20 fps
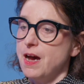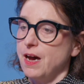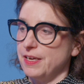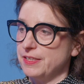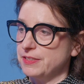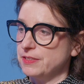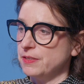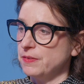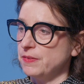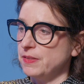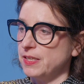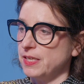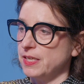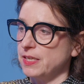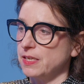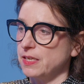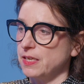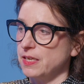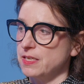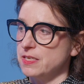I don't
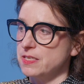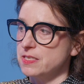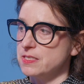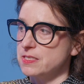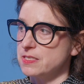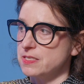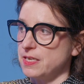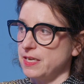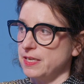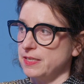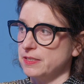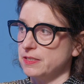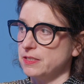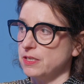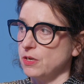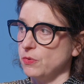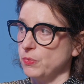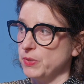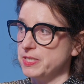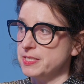think it's a
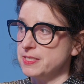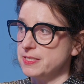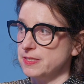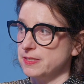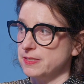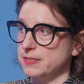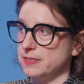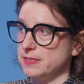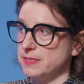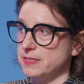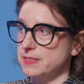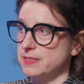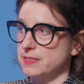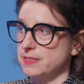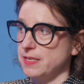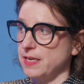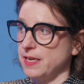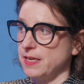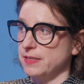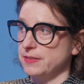coincidence
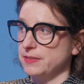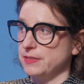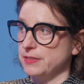that,